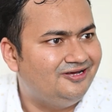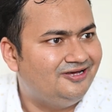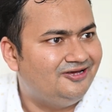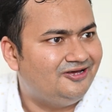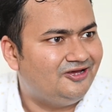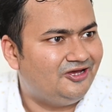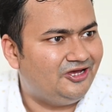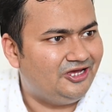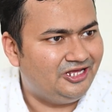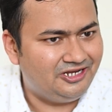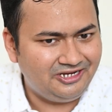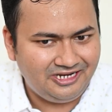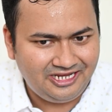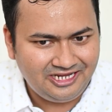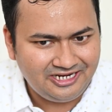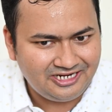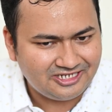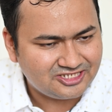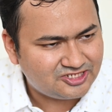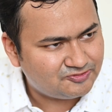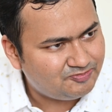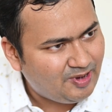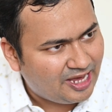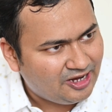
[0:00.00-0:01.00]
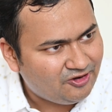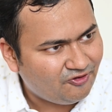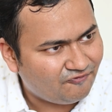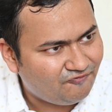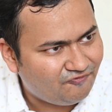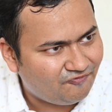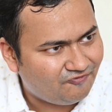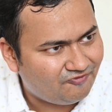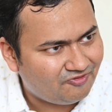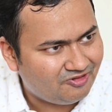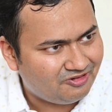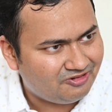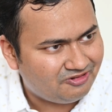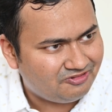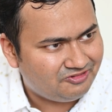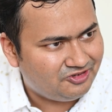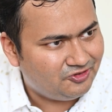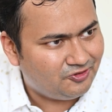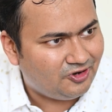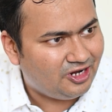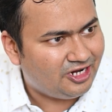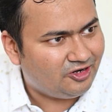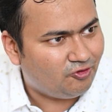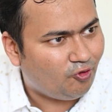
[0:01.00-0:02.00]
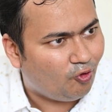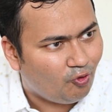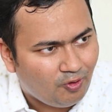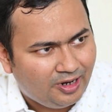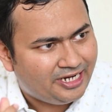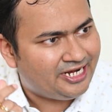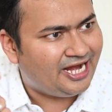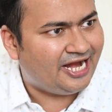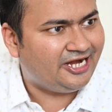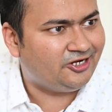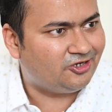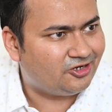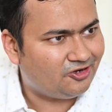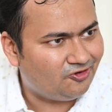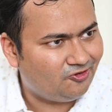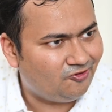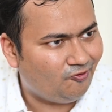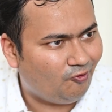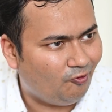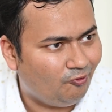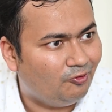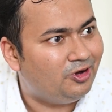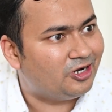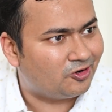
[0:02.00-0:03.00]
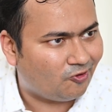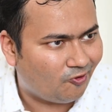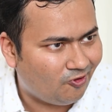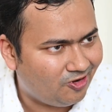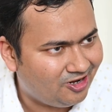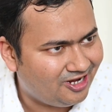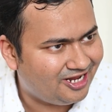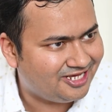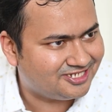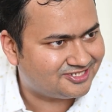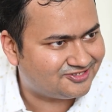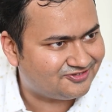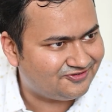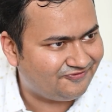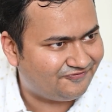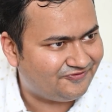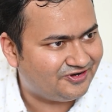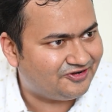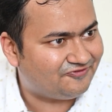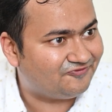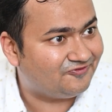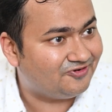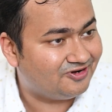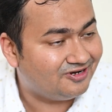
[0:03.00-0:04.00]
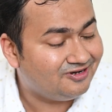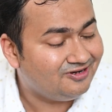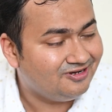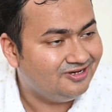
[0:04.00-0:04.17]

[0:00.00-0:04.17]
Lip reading: in a span of an overnight overhaul, as if it were,